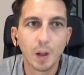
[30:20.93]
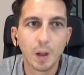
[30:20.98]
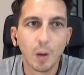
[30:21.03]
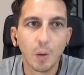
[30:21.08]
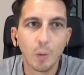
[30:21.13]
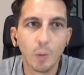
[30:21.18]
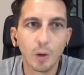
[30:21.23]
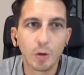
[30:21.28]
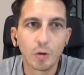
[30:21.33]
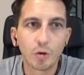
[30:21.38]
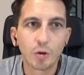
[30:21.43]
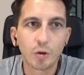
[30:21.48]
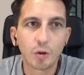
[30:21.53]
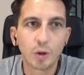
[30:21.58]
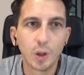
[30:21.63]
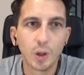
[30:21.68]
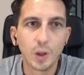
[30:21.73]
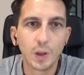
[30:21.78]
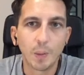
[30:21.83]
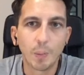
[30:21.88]
which
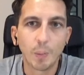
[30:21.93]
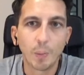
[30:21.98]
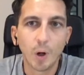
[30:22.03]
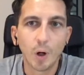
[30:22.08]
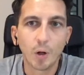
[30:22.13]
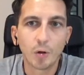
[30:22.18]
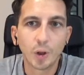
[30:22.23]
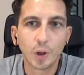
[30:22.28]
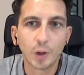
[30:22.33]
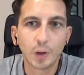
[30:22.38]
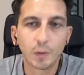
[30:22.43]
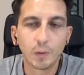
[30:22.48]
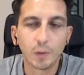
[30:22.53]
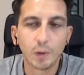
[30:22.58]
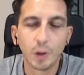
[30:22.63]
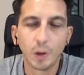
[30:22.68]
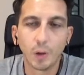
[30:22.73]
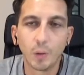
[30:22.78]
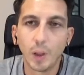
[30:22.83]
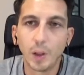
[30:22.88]
is a project
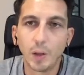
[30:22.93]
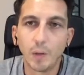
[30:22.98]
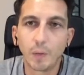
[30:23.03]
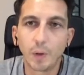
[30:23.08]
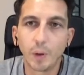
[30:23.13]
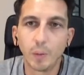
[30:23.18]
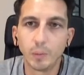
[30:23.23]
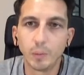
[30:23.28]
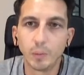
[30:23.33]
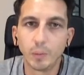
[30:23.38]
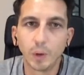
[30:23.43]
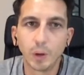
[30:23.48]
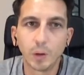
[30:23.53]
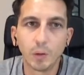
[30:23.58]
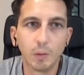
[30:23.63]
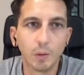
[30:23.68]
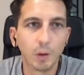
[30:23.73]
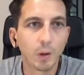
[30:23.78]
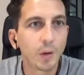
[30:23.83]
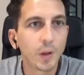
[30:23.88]
created from
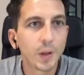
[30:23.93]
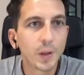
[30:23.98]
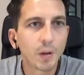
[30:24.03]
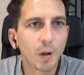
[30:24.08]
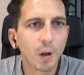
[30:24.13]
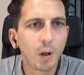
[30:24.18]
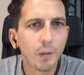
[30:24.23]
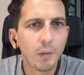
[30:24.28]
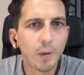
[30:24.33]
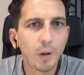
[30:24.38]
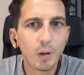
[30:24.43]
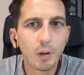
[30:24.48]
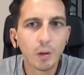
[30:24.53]
Chris Oliver,